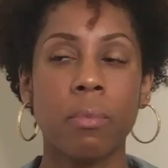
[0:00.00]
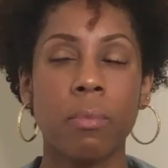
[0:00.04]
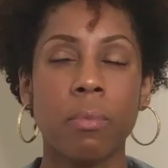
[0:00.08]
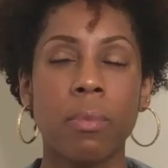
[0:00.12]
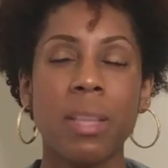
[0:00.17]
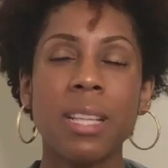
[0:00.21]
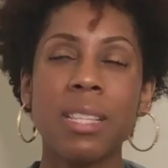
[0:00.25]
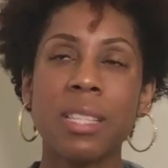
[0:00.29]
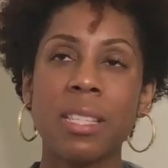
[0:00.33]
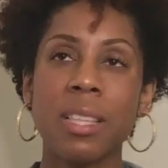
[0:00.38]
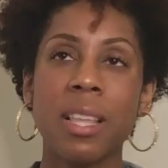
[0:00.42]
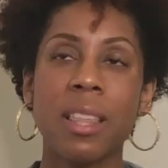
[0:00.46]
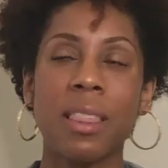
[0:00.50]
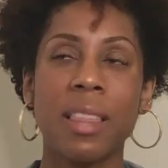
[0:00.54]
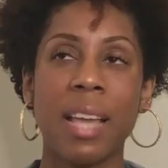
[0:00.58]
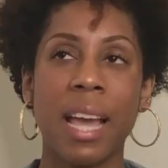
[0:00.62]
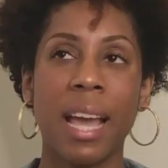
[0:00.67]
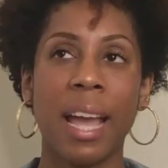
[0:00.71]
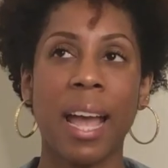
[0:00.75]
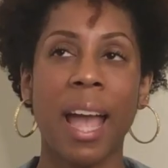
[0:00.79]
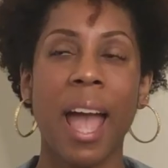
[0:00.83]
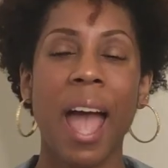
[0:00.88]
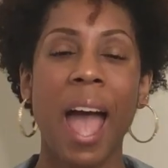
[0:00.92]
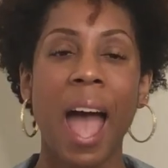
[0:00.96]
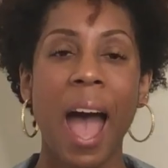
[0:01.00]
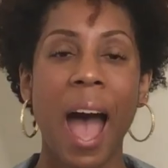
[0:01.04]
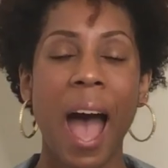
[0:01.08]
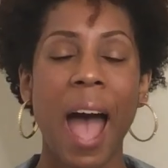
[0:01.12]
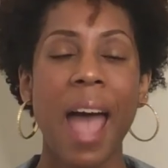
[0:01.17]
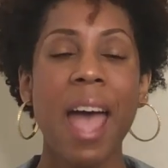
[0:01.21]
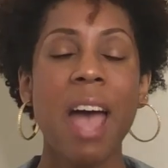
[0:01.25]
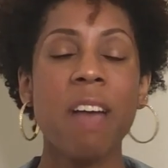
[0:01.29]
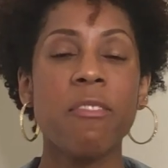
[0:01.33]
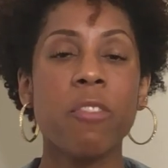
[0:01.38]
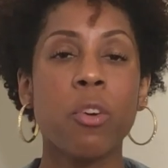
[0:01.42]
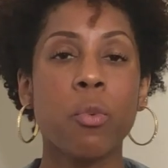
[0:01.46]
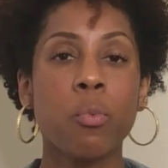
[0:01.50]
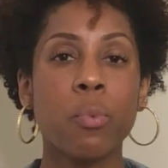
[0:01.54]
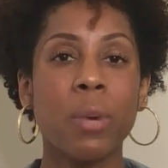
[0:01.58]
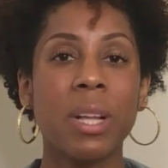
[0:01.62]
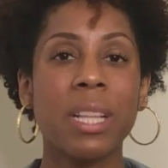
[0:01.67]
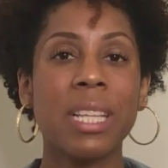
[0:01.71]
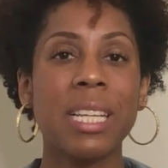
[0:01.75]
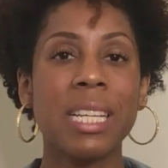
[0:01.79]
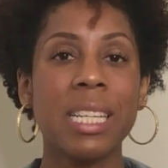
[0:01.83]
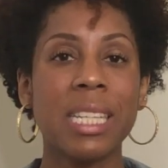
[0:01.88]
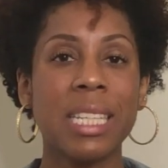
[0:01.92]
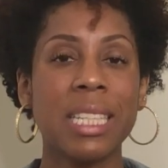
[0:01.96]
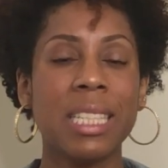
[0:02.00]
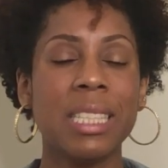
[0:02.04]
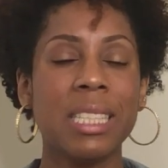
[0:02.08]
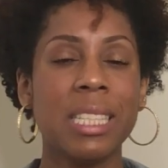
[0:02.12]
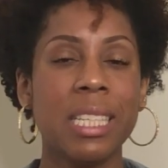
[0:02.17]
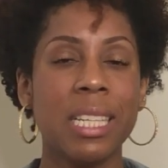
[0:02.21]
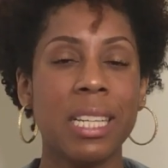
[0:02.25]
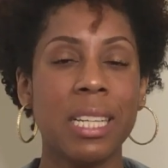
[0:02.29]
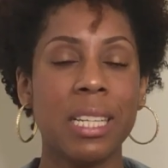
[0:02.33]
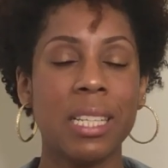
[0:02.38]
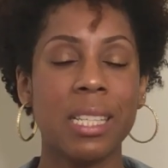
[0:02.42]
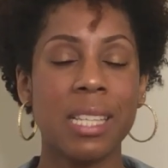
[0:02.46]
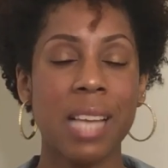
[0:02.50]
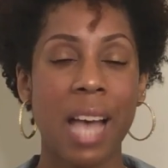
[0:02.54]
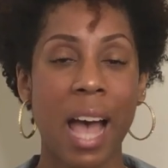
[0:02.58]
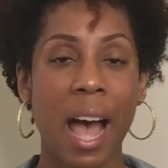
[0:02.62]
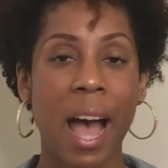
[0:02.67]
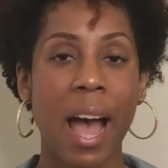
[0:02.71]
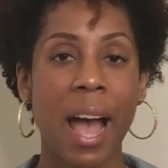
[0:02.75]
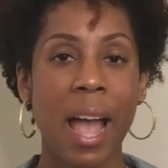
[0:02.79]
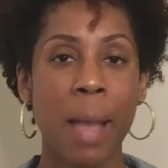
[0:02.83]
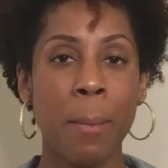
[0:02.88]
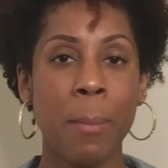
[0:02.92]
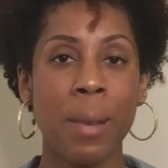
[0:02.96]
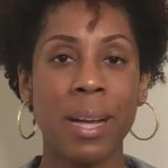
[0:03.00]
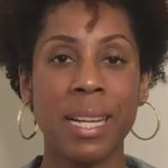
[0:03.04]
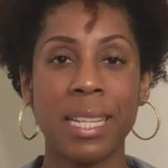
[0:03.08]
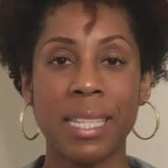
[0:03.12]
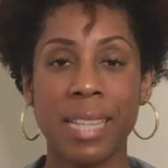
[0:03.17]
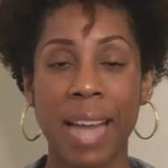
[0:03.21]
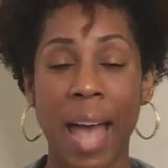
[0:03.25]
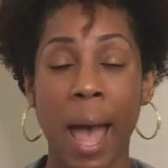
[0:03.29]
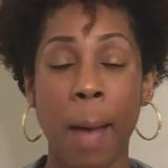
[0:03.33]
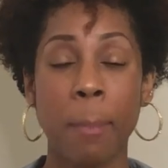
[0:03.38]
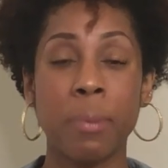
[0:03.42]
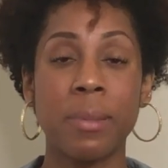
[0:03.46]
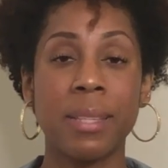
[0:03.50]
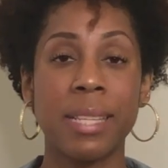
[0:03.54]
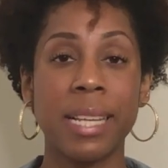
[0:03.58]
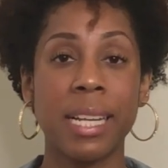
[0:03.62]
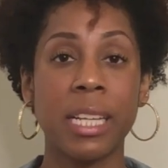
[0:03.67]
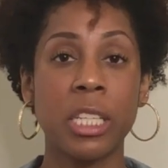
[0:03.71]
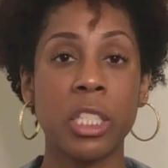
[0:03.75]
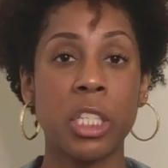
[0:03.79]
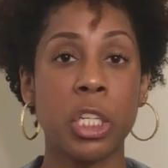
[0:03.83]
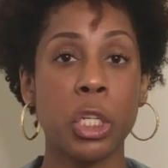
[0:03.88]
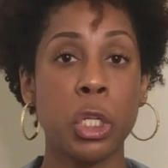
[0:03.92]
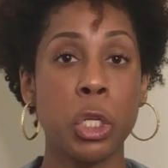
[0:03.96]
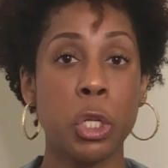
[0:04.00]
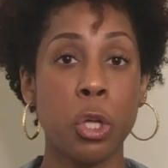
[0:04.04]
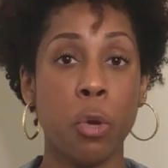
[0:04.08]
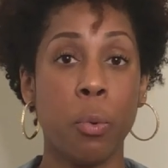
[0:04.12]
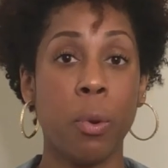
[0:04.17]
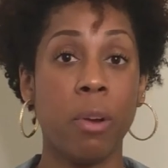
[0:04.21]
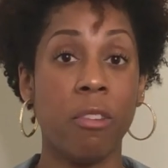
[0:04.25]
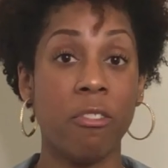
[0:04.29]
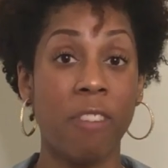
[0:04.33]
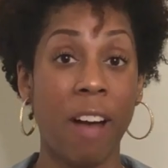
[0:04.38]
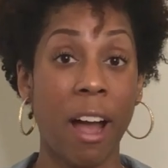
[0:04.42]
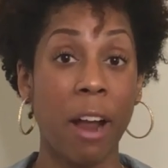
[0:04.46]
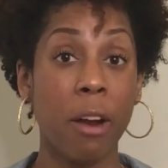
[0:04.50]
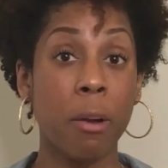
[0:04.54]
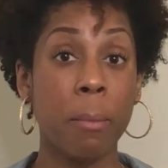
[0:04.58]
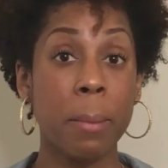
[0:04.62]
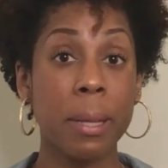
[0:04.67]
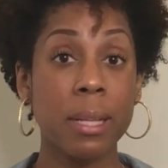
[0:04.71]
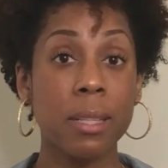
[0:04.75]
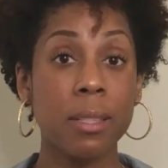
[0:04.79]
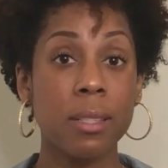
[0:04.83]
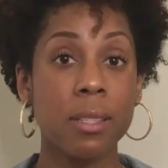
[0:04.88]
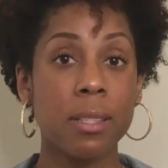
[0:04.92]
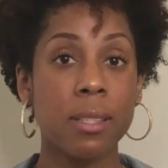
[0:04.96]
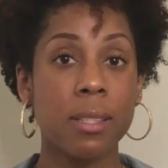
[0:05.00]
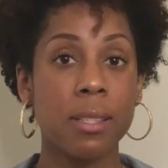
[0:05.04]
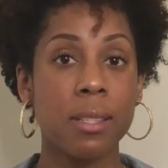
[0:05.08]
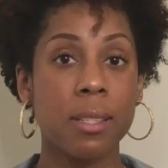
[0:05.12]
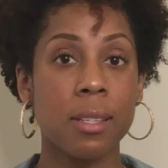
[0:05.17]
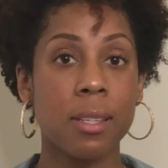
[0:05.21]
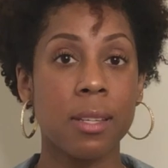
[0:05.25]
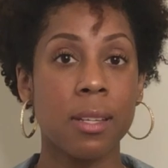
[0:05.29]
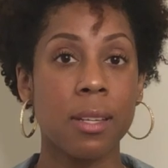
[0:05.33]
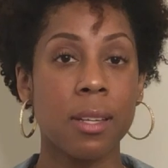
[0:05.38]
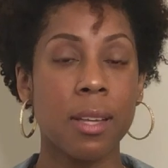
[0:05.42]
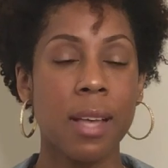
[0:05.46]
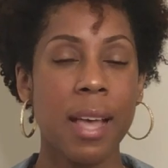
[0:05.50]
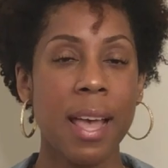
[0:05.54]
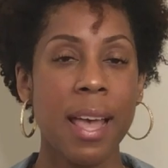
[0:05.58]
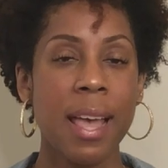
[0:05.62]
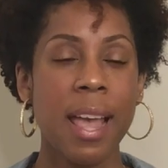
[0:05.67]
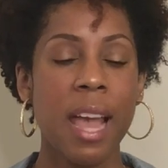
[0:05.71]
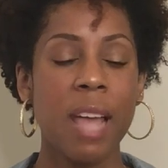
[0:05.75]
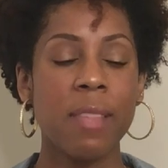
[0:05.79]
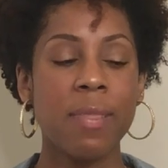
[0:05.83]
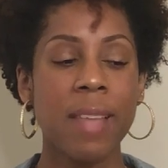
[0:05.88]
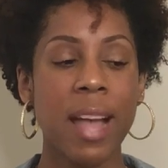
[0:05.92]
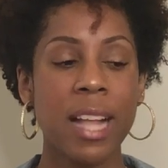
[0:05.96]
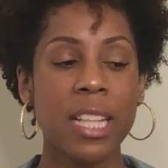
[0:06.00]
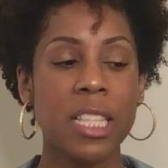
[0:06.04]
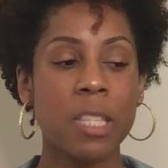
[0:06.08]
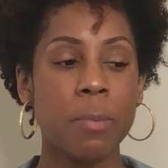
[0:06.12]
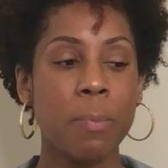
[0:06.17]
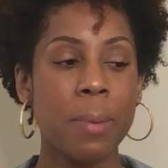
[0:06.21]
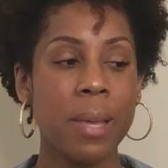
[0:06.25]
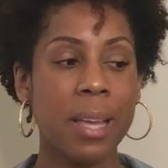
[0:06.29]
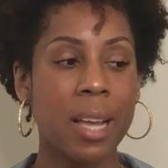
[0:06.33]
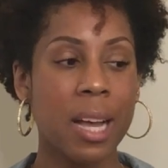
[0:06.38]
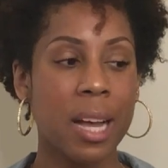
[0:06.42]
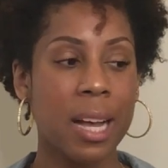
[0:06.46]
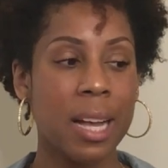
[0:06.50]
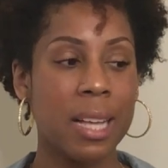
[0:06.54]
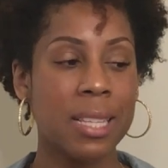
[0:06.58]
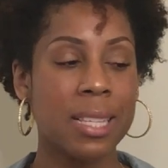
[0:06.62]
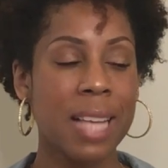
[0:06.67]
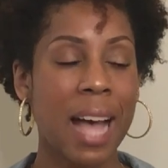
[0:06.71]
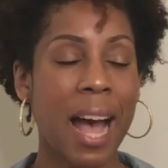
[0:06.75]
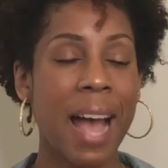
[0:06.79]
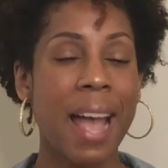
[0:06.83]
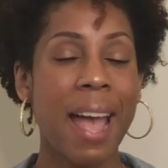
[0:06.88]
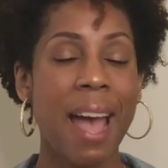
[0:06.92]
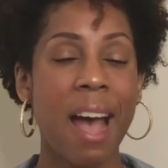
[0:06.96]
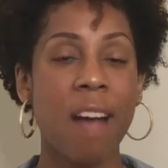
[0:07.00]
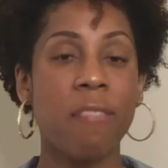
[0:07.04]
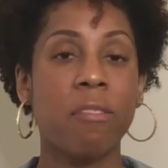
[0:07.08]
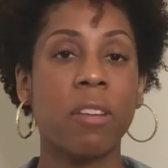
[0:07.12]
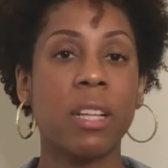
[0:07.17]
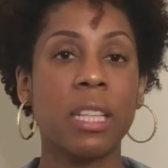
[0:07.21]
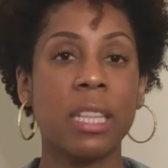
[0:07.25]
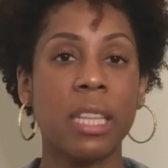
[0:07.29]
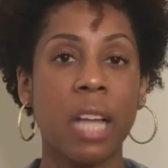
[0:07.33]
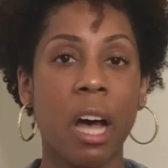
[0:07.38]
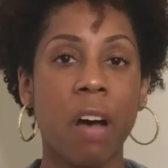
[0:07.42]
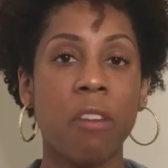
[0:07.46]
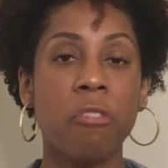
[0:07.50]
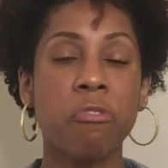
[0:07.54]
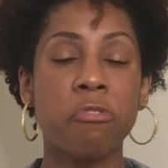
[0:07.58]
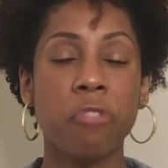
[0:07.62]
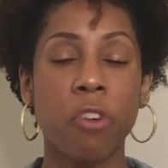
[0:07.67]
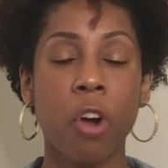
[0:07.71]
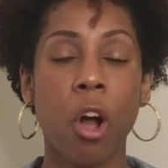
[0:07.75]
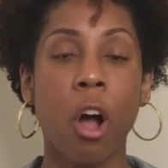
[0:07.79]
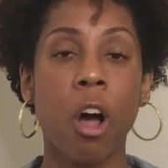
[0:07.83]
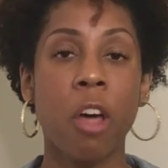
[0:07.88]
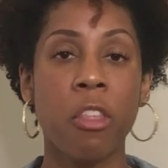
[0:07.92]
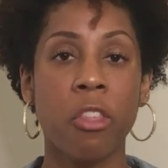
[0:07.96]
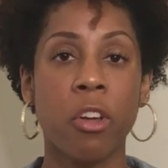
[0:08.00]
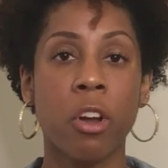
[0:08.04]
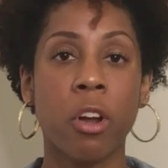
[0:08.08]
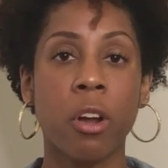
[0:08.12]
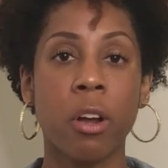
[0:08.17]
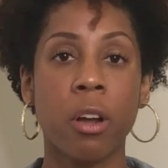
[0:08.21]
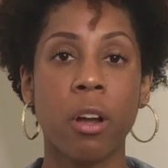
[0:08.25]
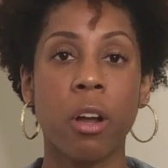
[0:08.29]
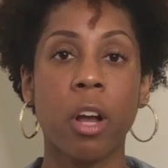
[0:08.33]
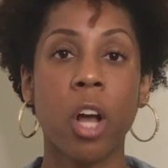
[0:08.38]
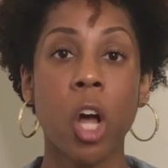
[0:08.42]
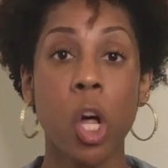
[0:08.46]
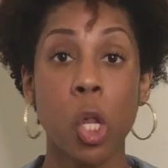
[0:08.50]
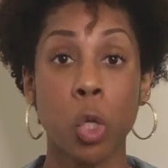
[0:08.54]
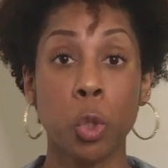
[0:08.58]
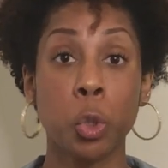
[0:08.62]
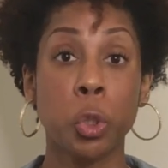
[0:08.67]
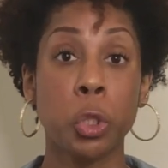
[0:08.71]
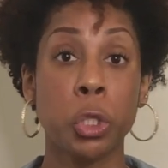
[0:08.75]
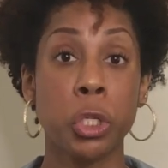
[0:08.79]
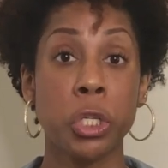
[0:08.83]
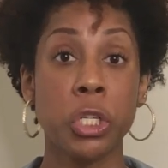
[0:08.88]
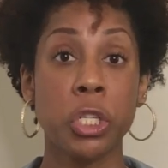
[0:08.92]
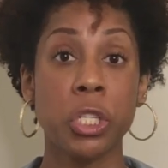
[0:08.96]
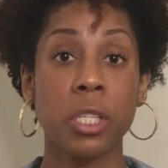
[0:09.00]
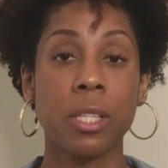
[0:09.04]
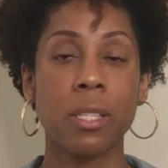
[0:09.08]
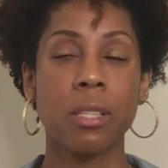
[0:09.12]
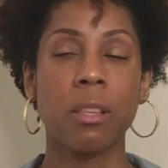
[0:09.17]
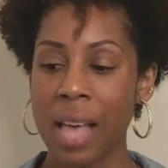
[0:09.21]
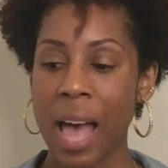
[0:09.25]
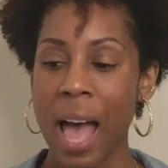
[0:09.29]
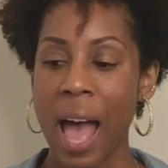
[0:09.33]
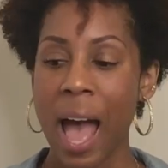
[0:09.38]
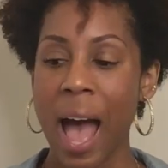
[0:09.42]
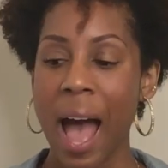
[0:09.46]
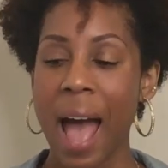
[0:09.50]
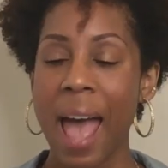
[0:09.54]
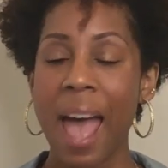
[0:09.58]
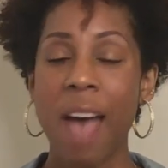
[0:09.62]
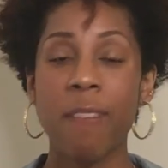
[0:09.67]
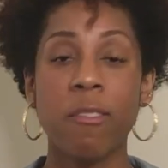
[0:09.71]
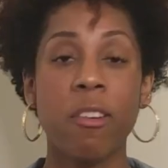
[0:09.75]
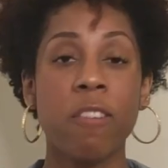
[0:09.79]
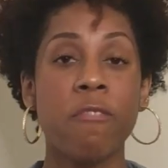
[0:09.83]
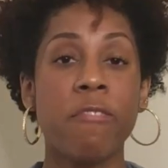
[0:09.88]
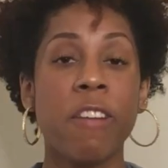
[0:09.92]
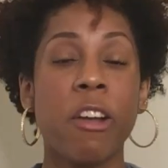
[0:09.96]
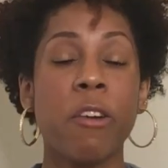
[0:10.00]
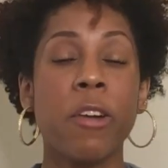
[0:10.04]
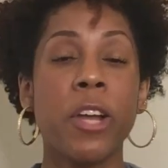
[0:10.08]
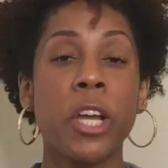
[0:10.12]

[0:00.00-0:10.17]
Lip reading: This is the thing, I have a really easy time adapting to new environments. And that's because I have a love for other cultures. I have a very